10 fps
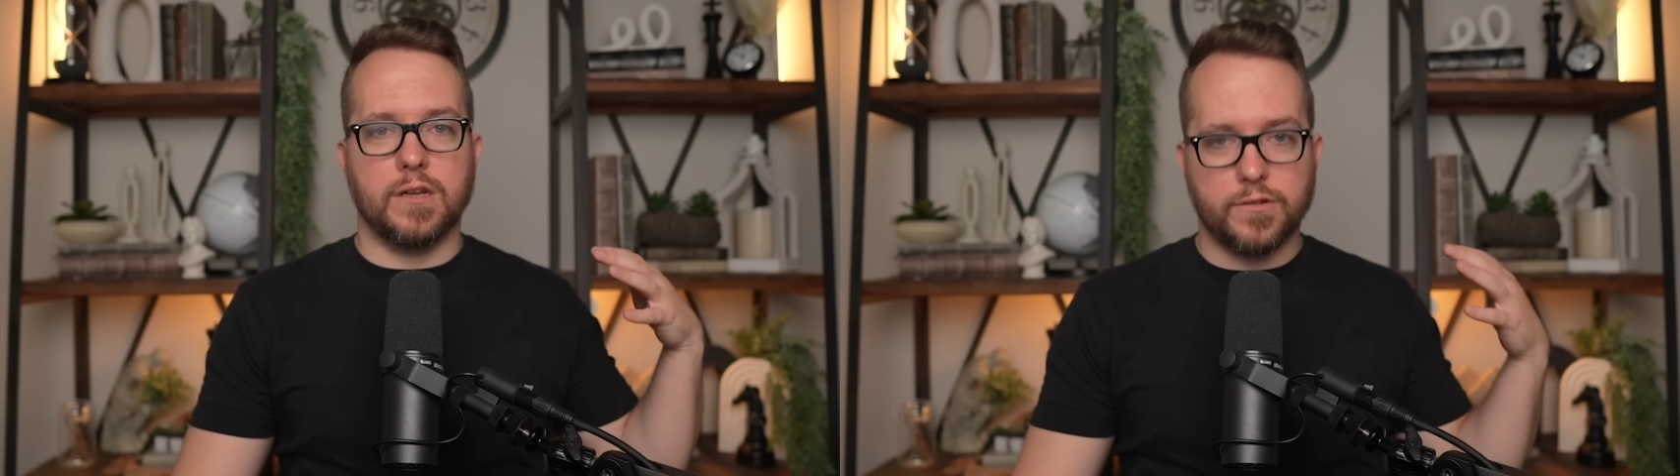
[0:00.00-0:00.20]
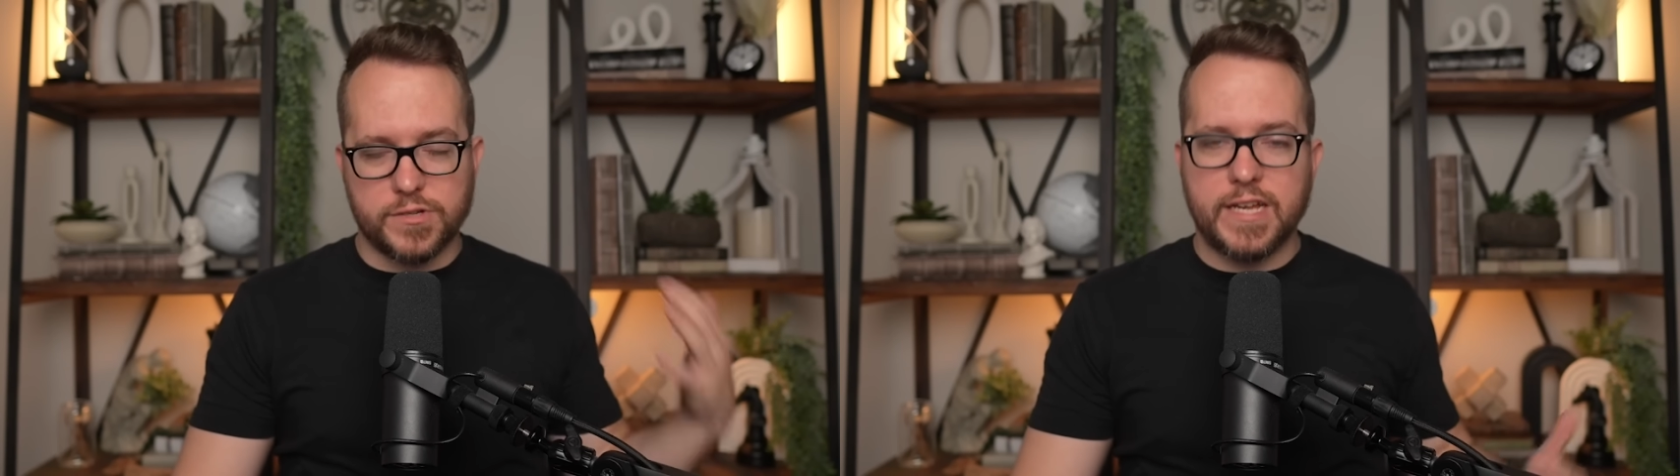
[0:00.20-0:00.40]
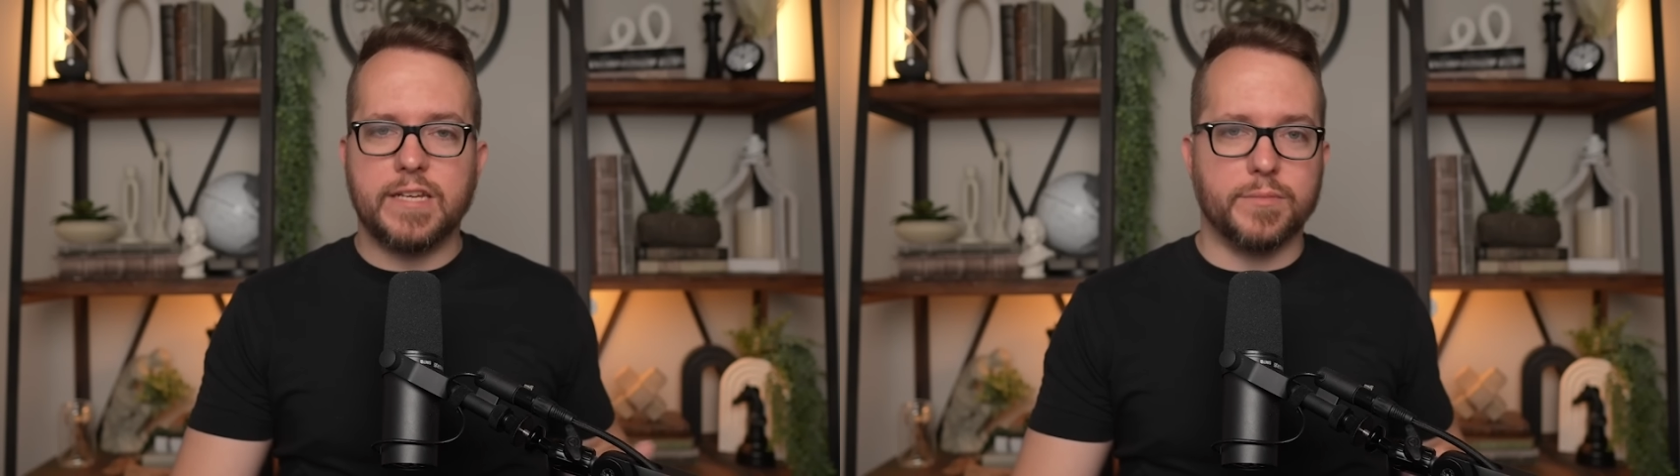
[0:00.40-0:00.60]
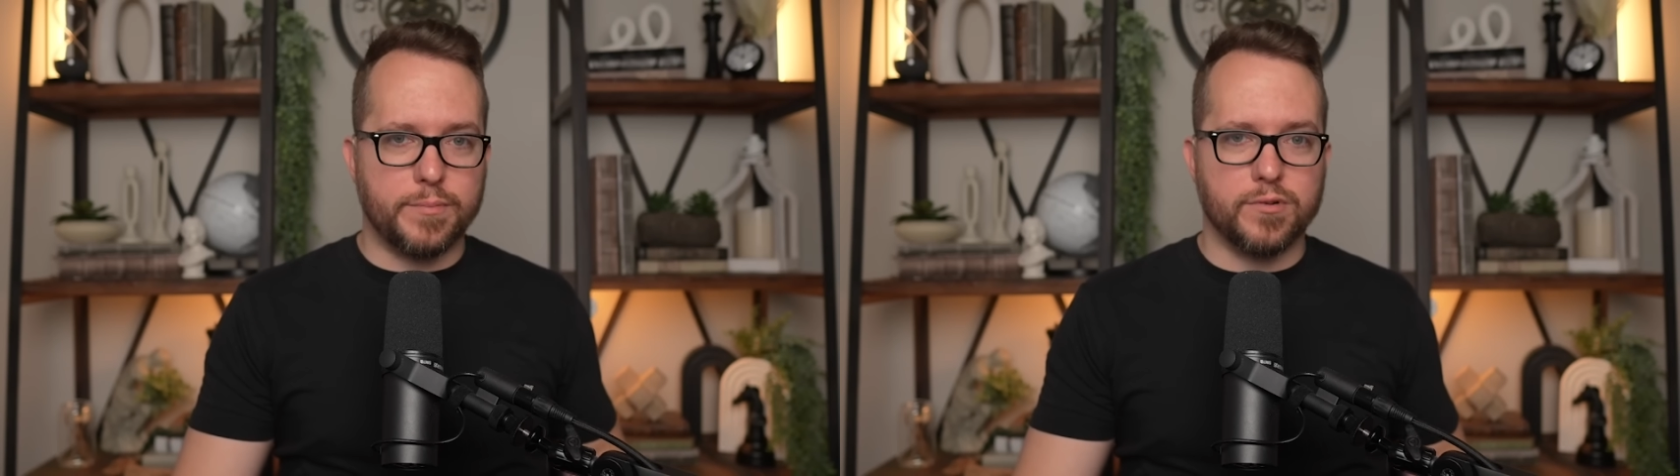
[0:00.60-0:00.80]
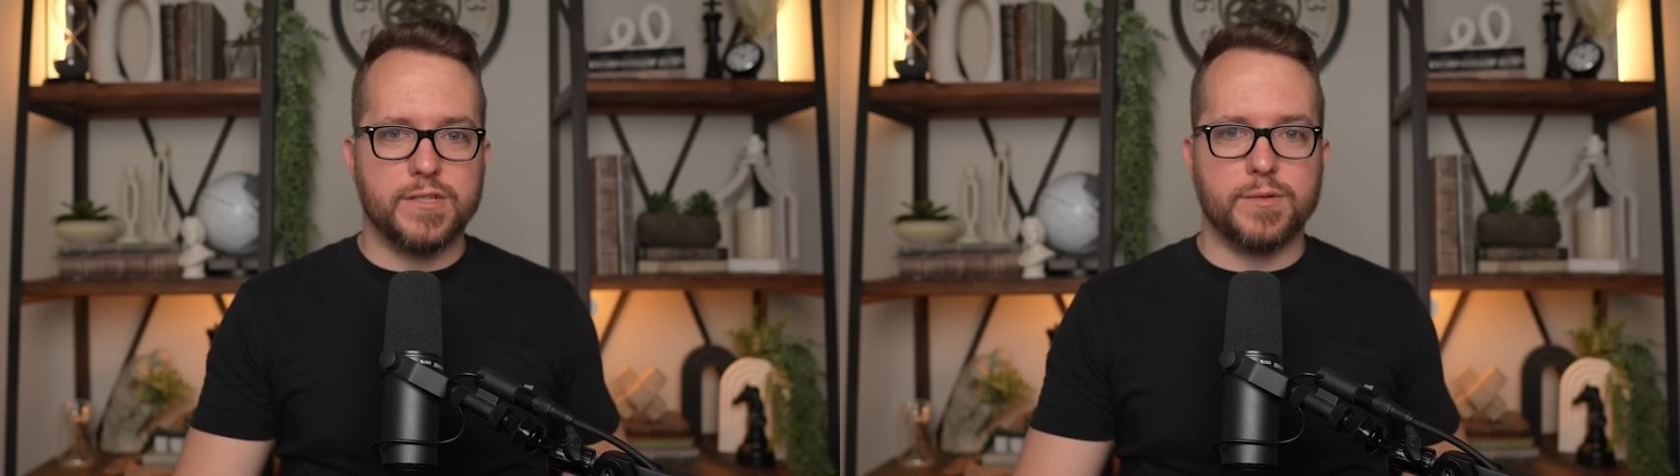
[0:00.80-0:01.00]
understandably
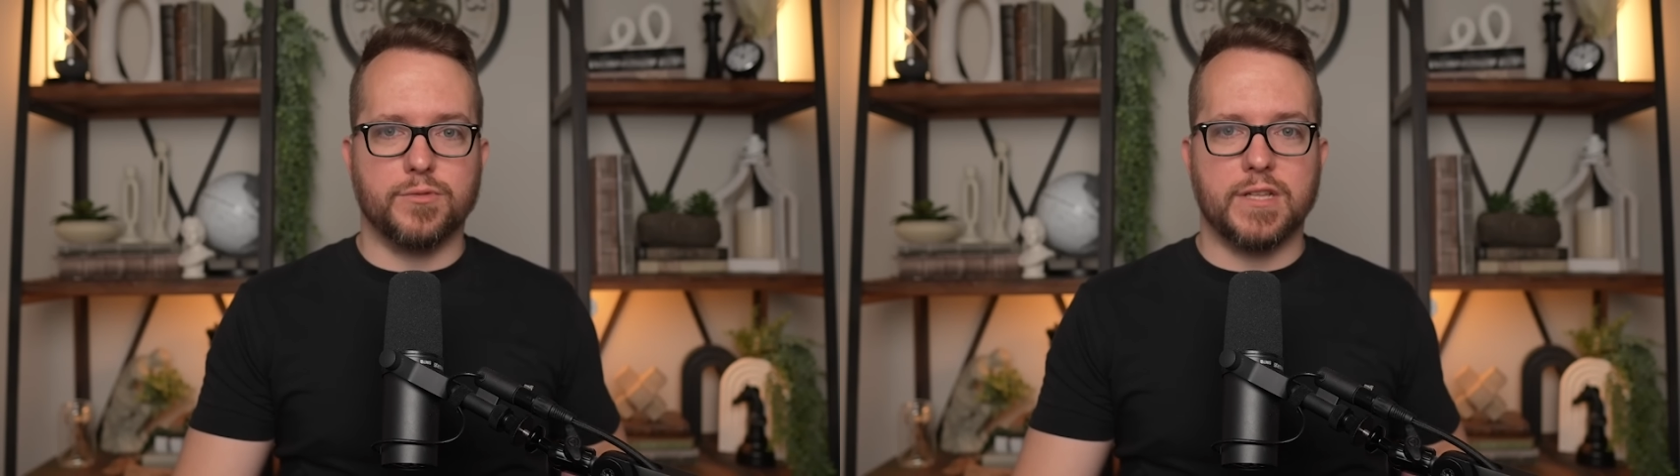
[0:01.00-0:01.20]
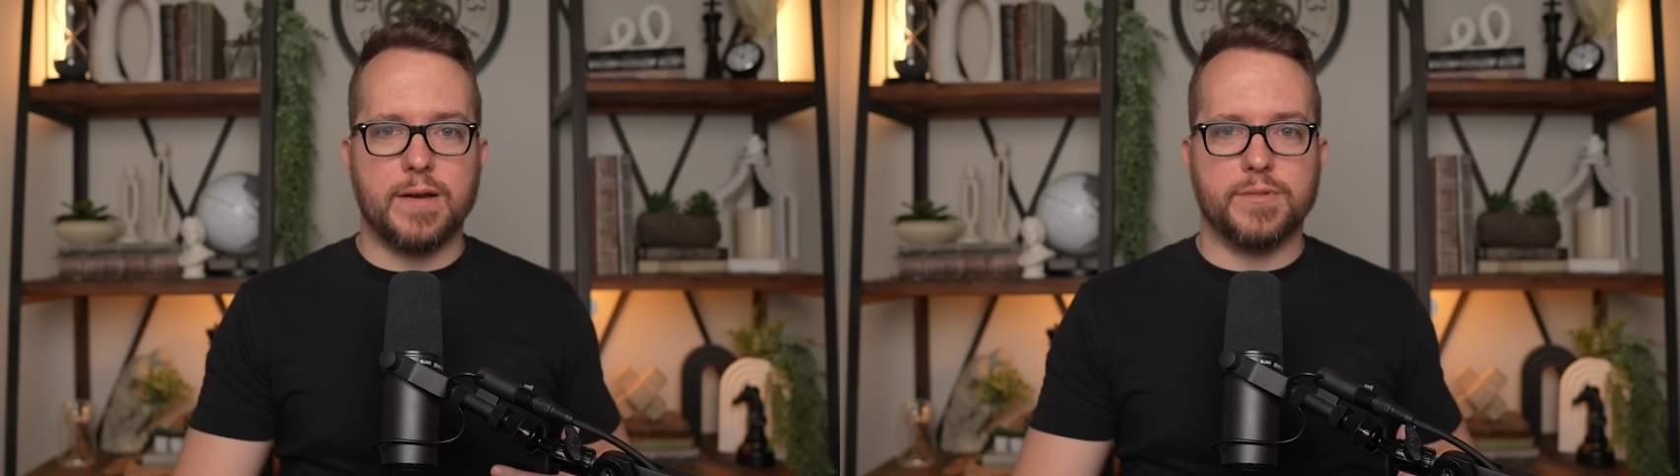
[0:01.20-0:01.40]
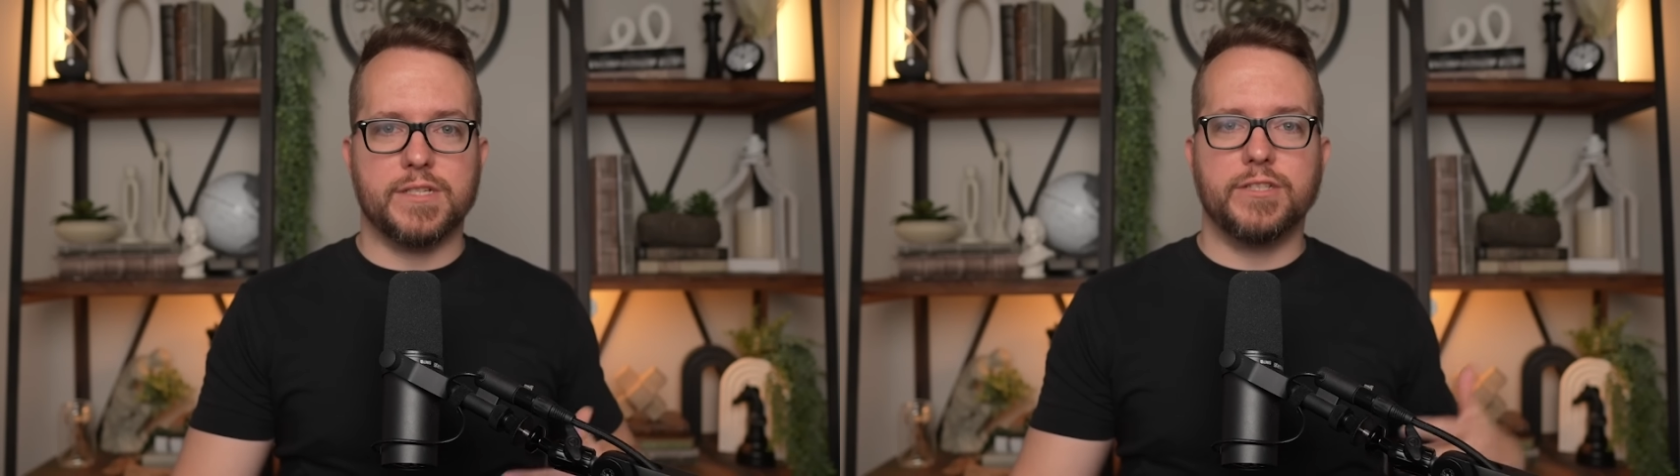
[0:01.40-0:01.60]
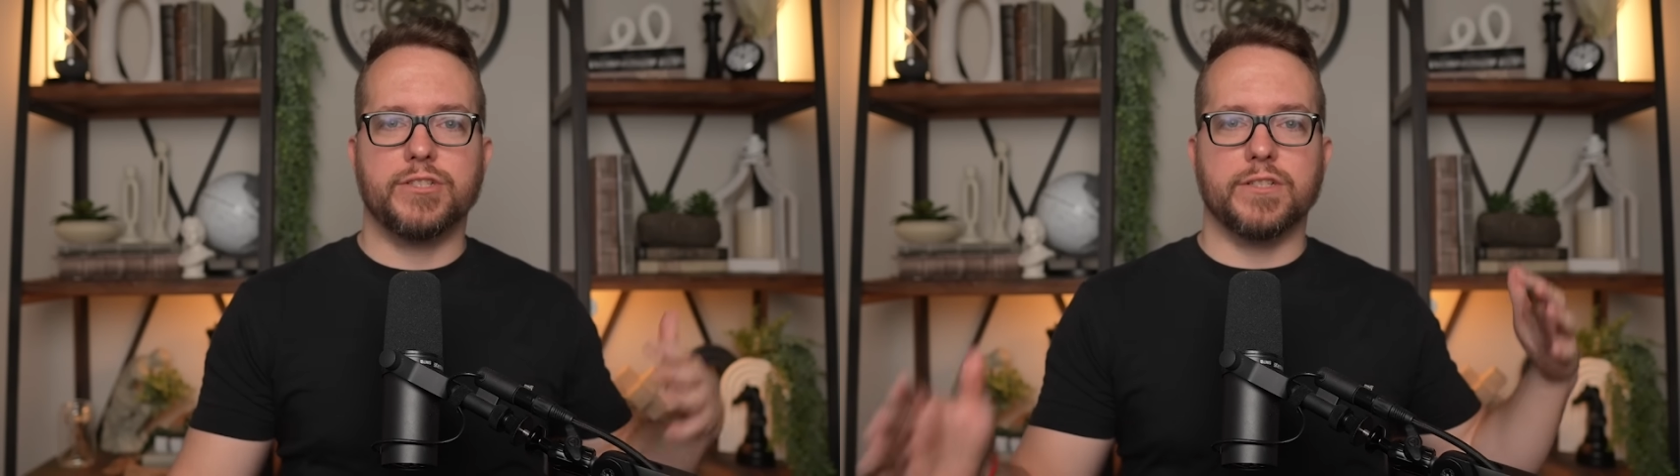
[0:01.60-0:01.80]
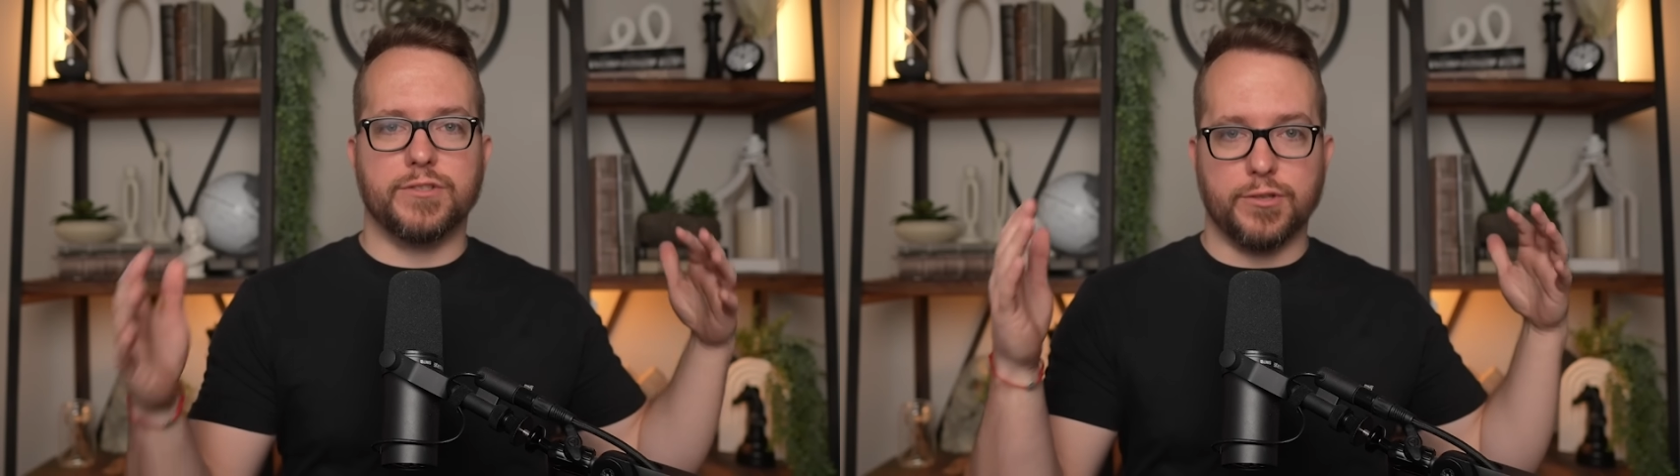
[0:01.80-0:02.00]
principled
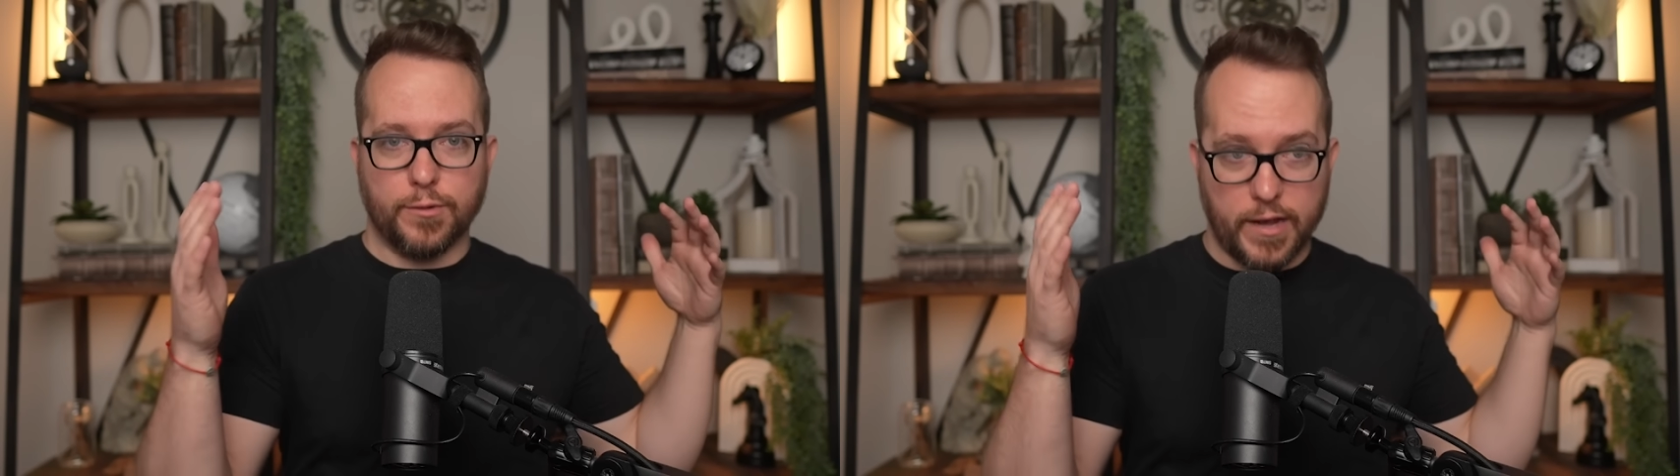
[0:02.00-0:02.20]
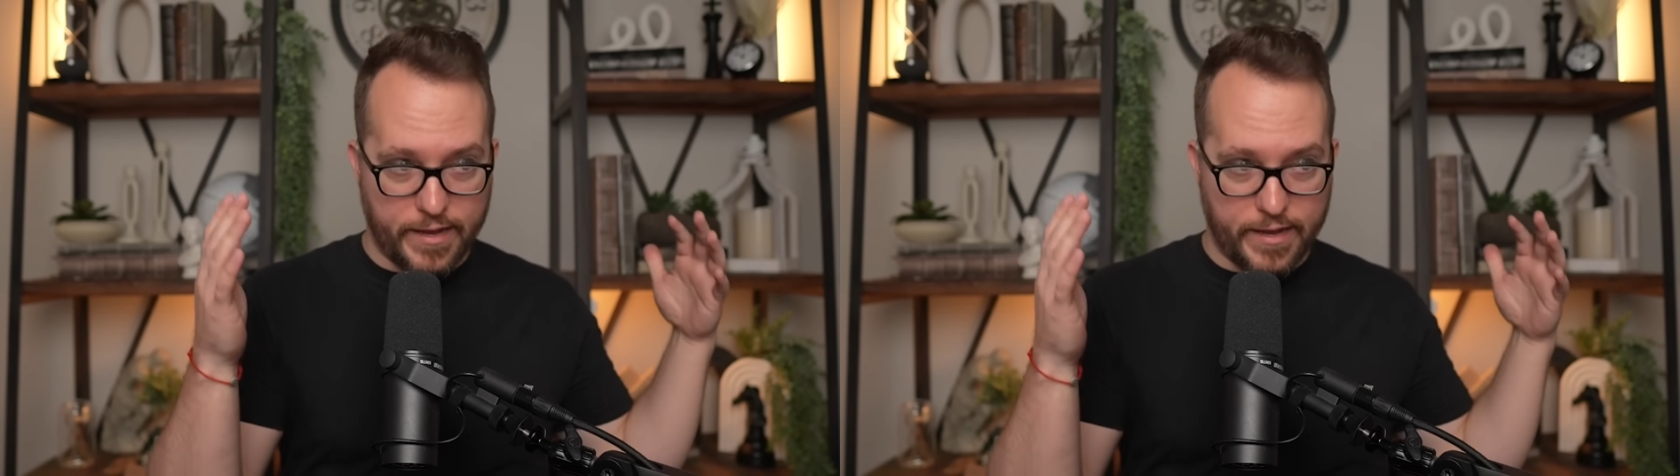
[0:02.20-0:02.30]
opposition to